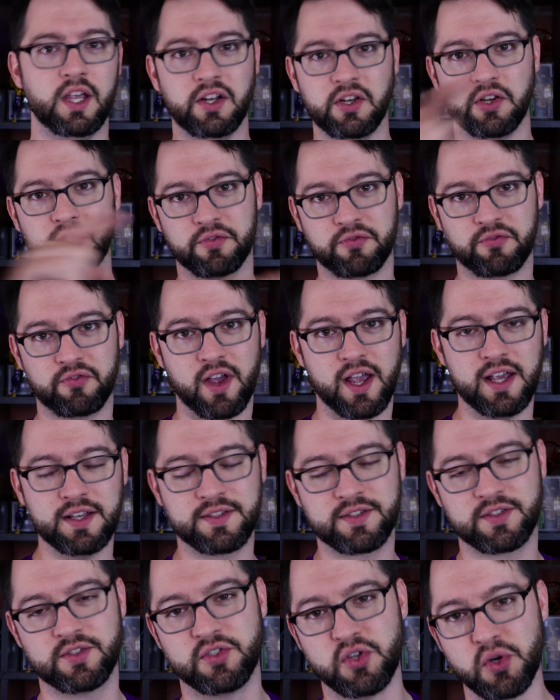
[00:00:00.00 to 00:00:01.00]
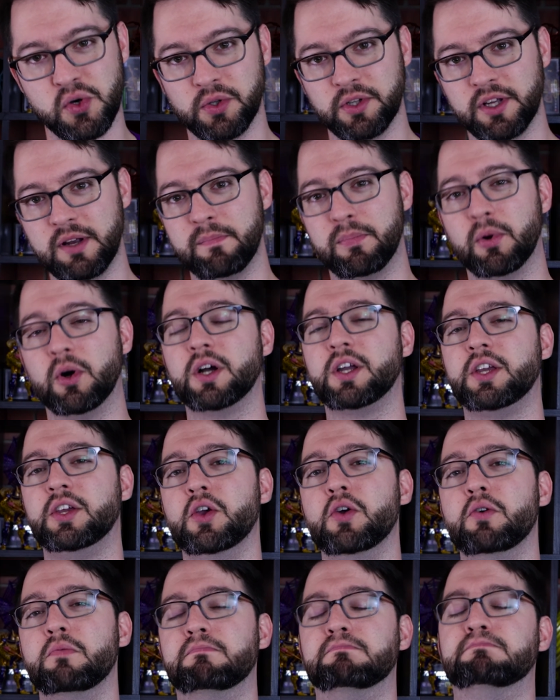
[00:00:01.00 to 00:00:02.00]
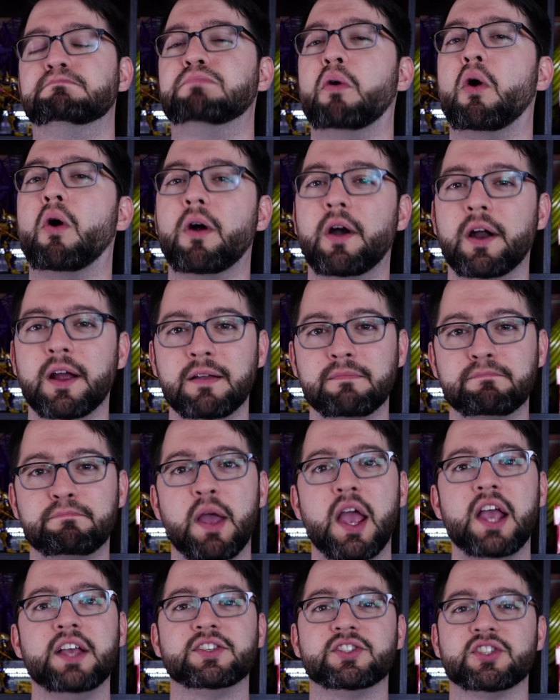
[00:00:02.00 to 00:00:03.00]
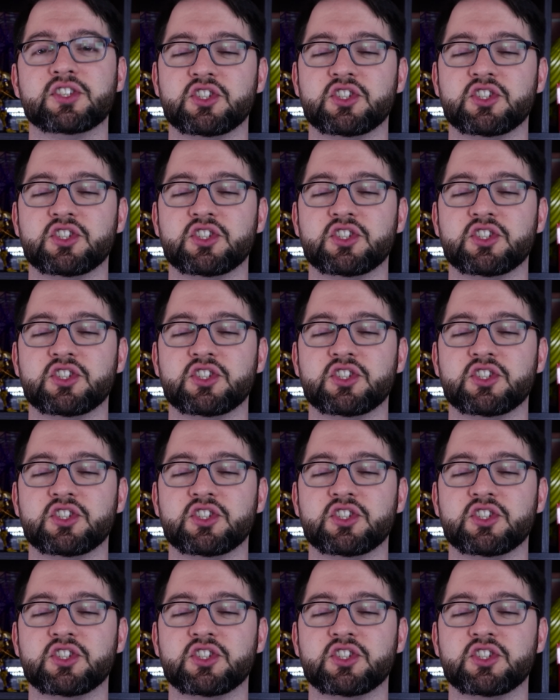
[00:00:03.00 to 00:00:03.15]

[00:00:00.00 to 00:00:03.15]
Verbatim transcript: In your face, dueling book, you boring piece